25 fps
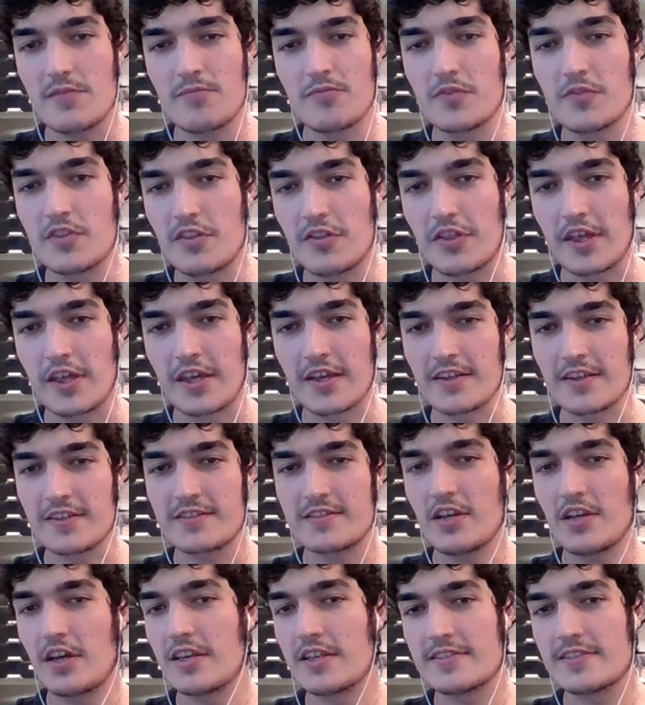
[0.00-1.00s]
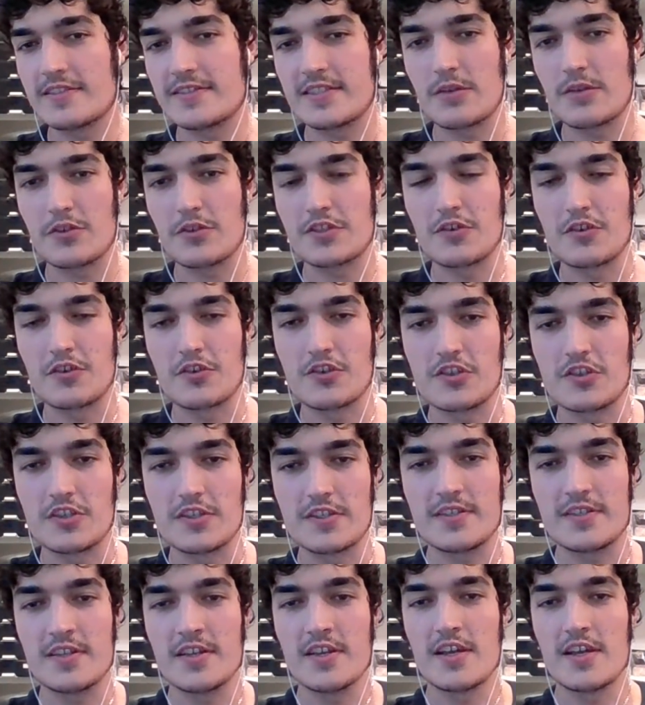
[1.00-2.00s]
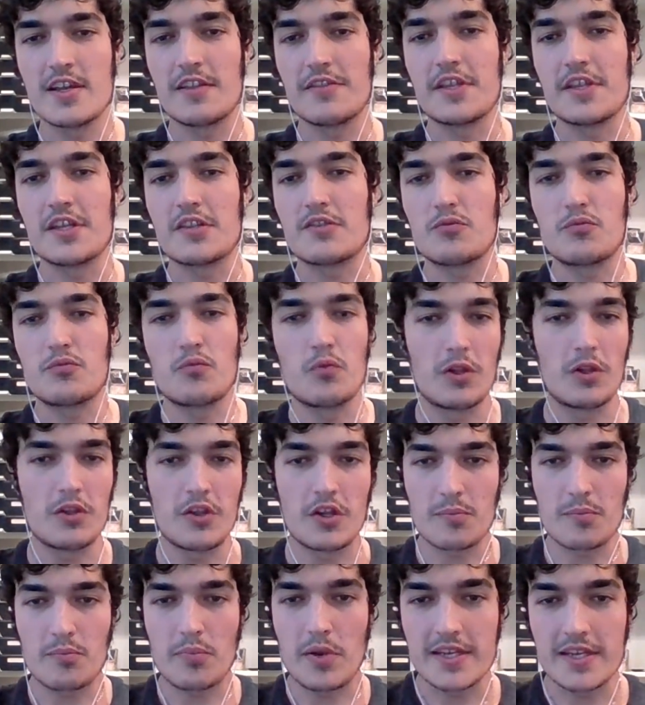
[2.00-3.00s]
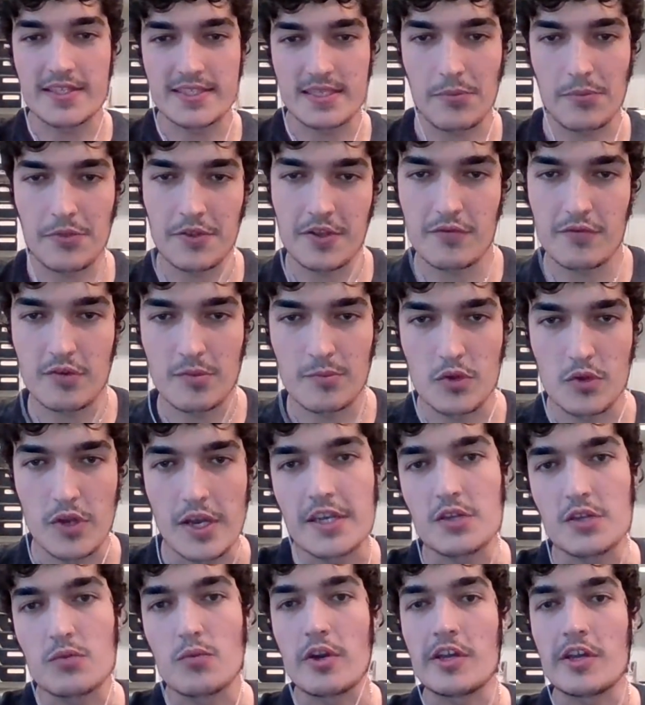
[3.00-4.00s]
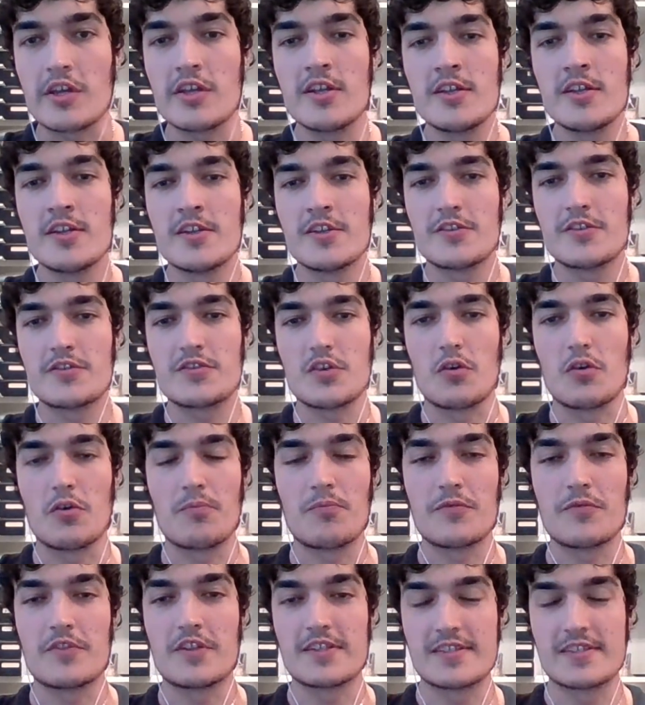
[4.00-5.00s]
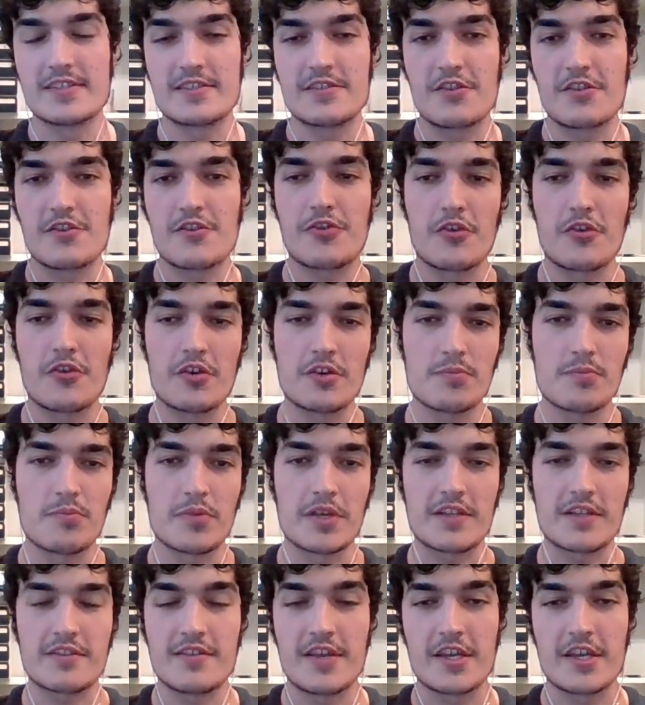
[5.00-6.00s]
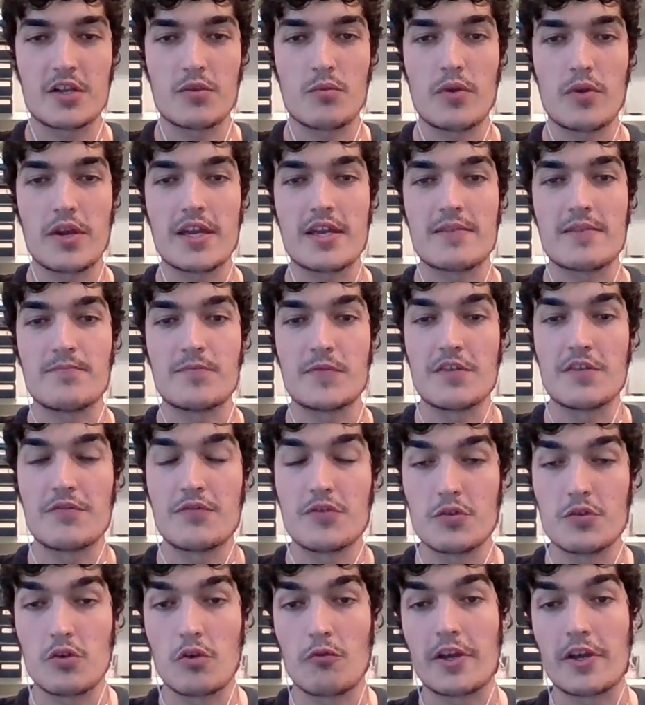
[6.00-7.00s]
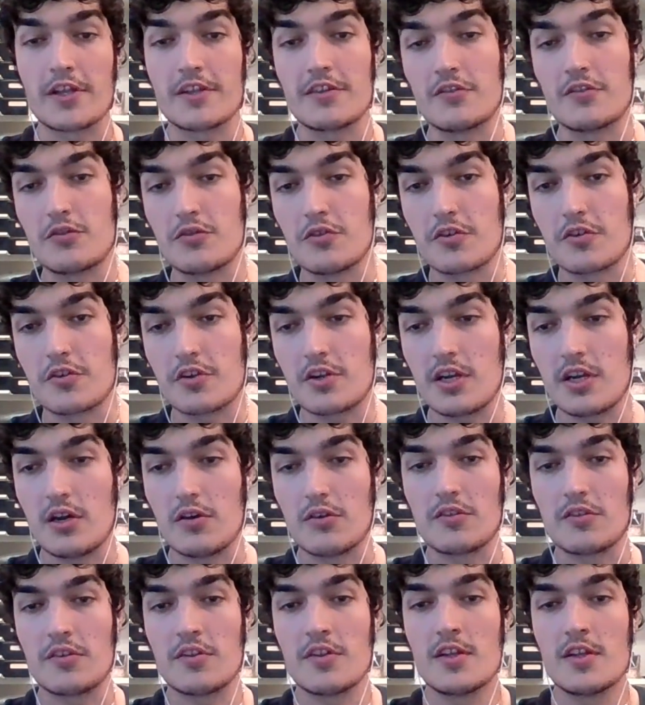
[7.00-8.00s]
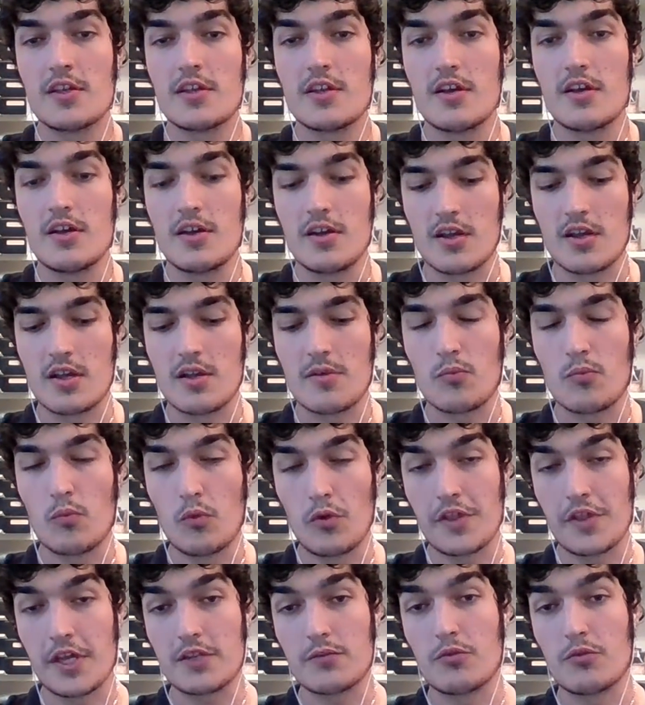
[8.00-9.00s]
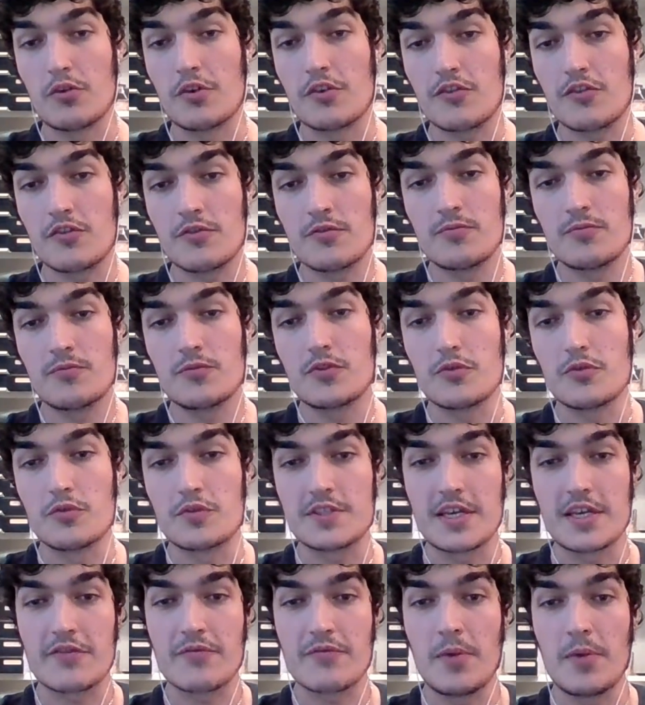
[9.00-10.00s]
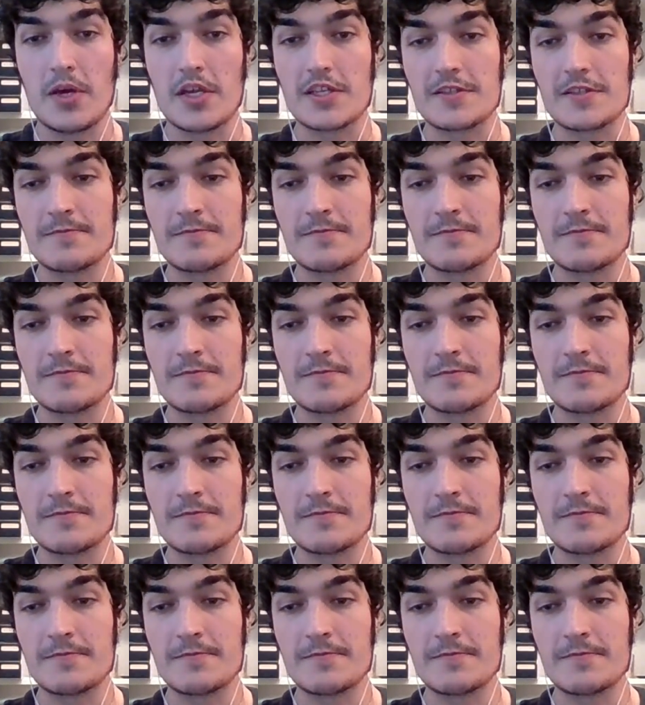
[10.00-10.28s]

things, unnecessary searches that will not buy something from you anyway. So this is the third big takeaway if you go right into your account with AdWords to save money.